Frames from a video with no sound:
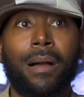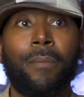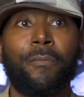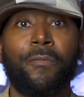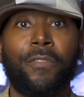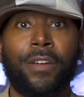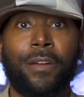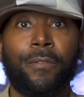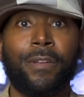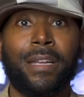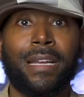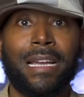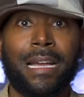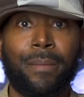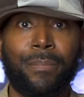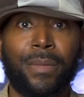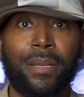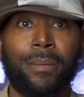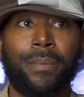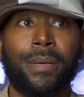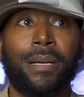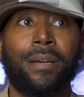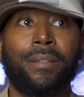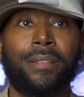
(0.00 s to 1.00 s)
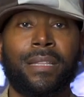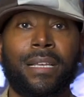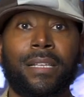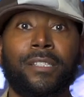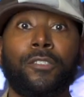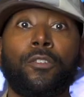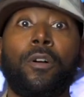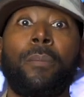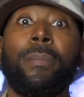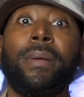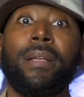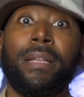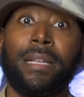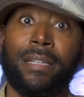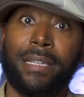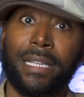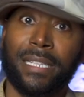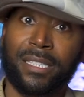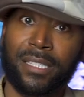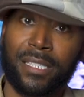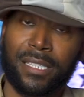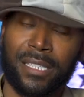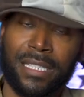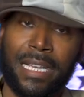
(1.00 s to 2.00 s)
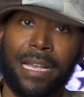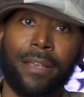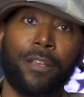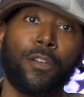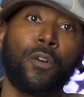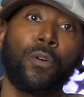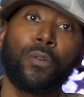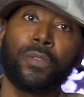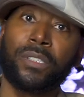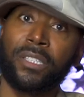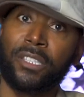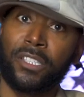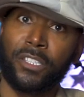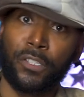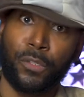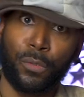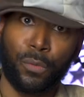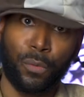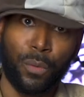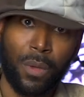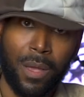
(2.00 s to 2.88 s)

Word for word: very happy about that. So and that's the same goes into